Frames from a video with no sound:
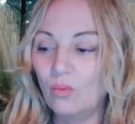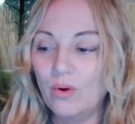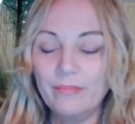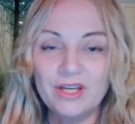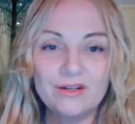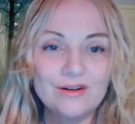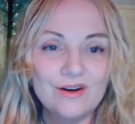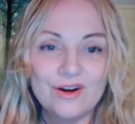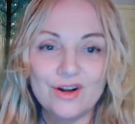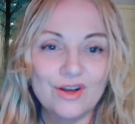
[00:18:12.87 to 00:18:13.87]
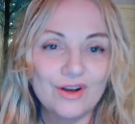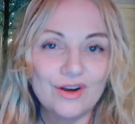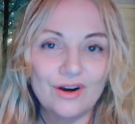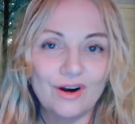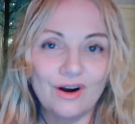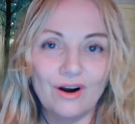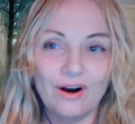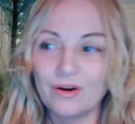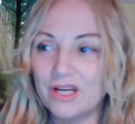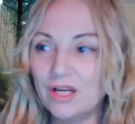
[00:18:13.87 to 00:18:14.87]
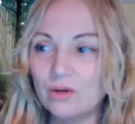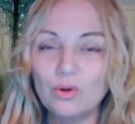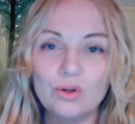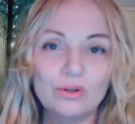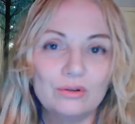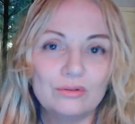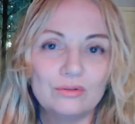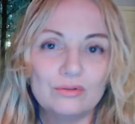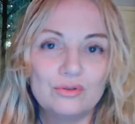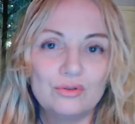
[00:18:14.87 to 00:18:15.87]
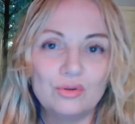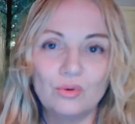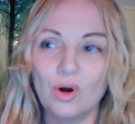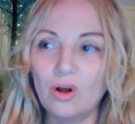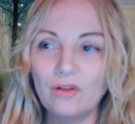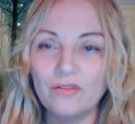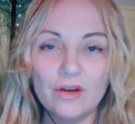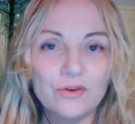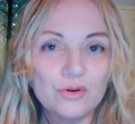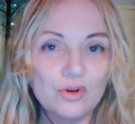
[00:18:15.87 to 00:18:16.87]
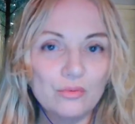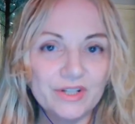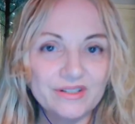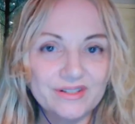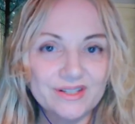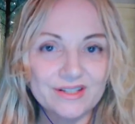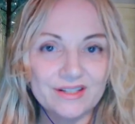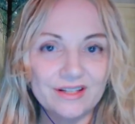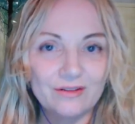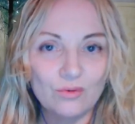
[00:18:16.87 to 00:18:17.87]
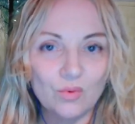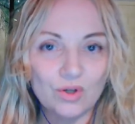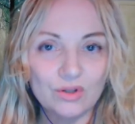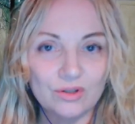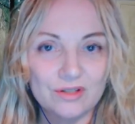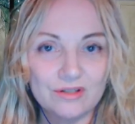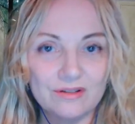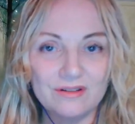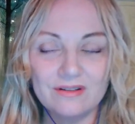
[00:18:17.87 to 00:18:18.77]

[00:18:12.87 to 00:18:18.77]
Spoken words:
women are equal to all the other humans in the world.